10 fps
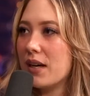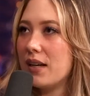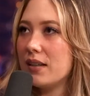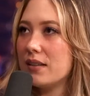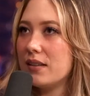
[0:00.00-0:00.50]

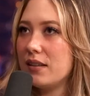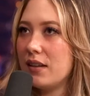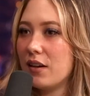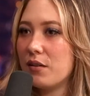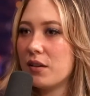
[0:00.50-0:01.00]
But,
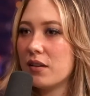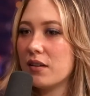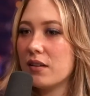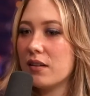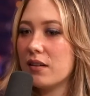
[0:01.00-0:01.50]
you know,
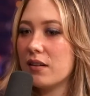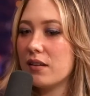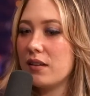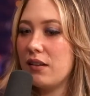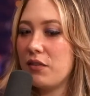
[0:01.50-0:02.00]
you're
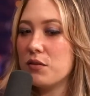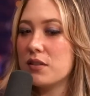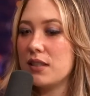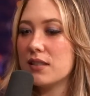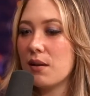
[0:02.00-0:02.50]
if you
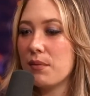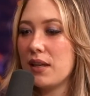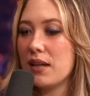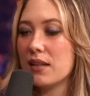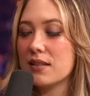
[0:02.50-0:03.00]
see
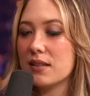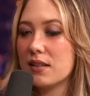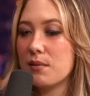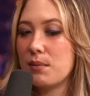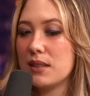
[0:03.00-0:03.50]
something that's
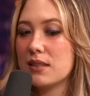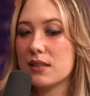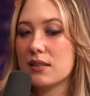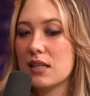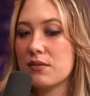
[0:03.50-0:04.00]
going to be
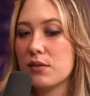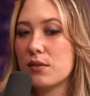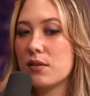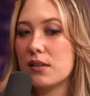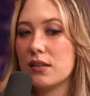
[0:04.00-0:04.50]
successful
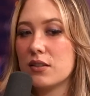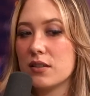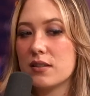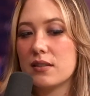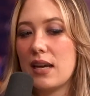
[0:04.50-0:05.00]
or
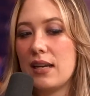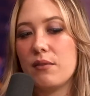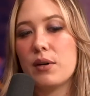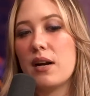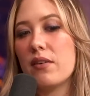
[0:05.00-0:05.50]
just
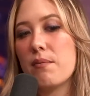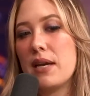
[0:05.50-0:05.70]
any whatever,